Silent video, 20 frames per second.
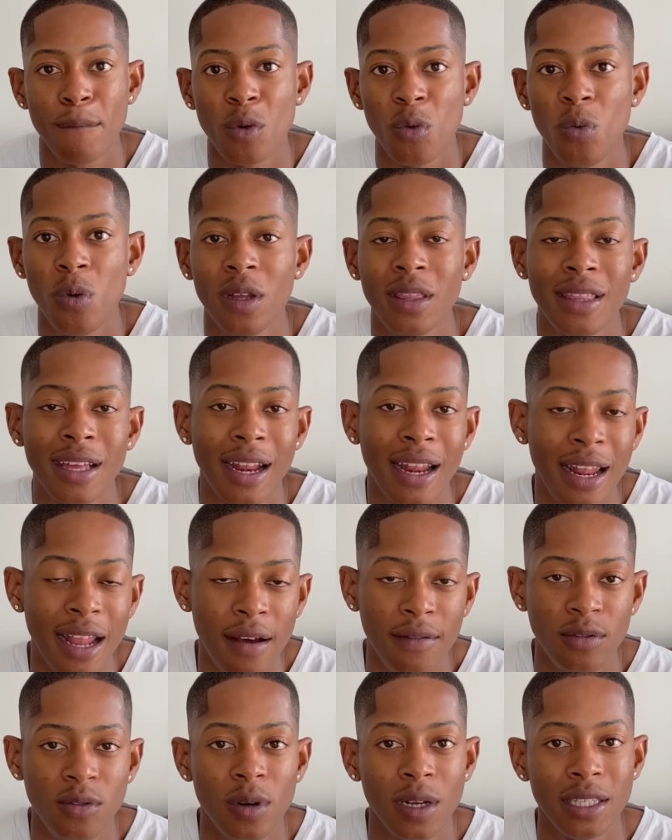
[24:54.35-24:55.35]
with
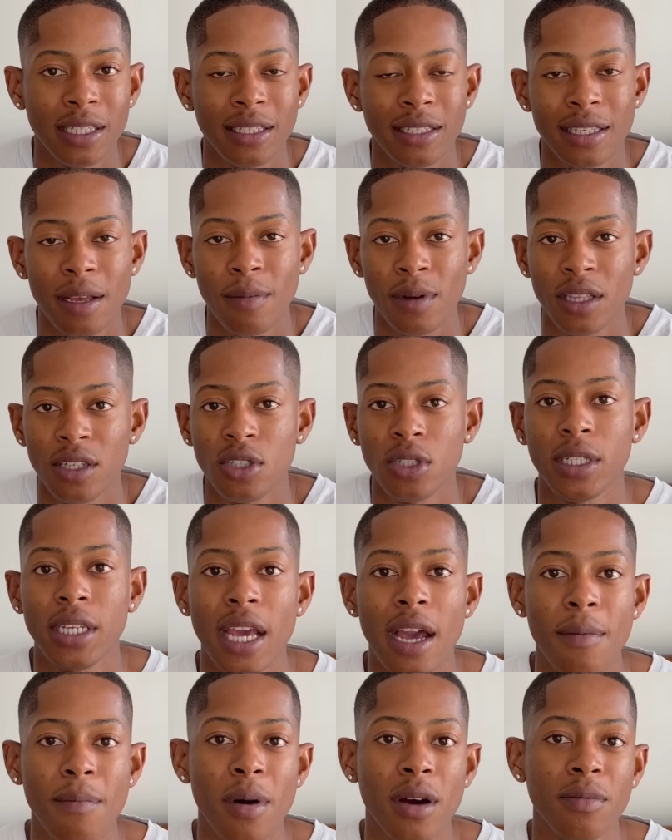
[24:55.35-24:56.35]
loved ones, someone that you
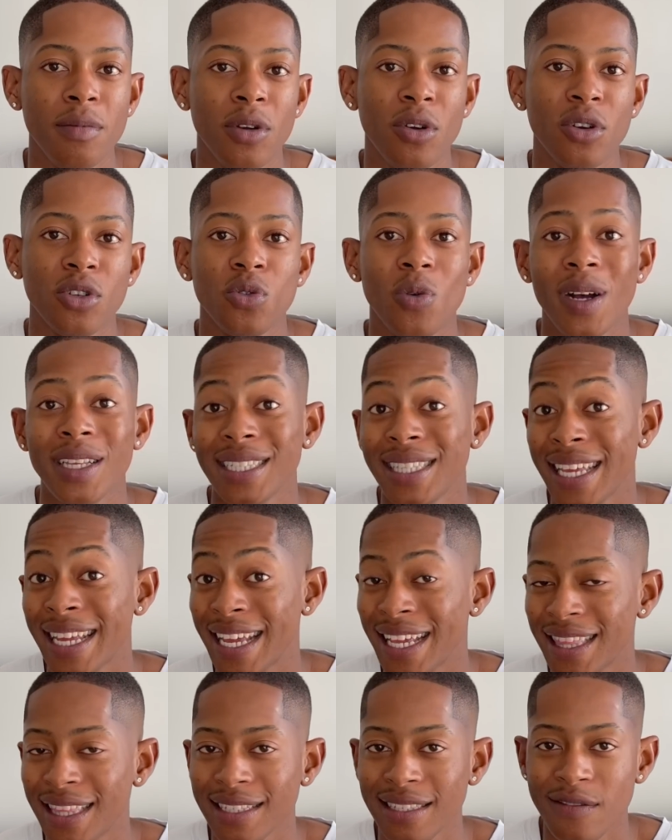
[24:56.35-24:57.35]
care about, because once they
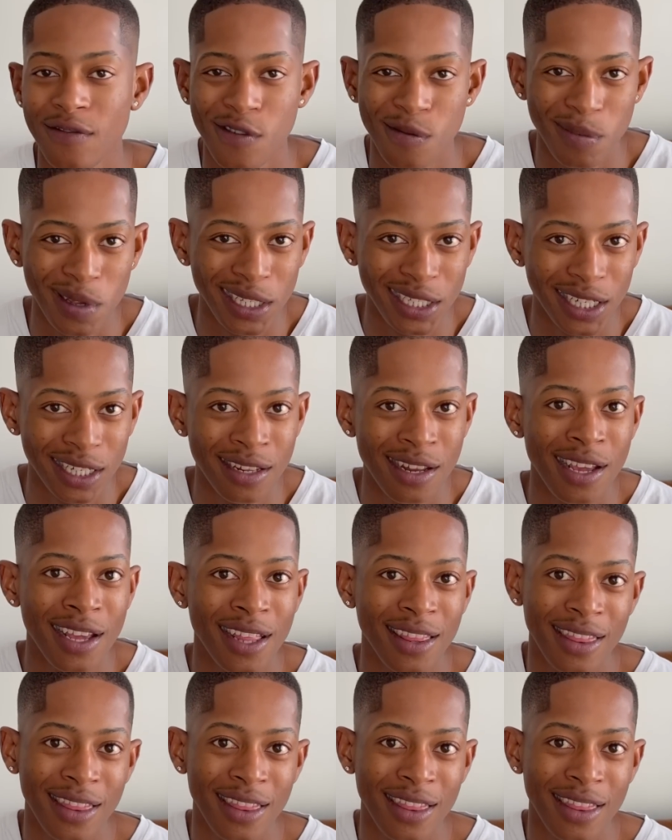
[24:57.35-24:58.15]
get this information,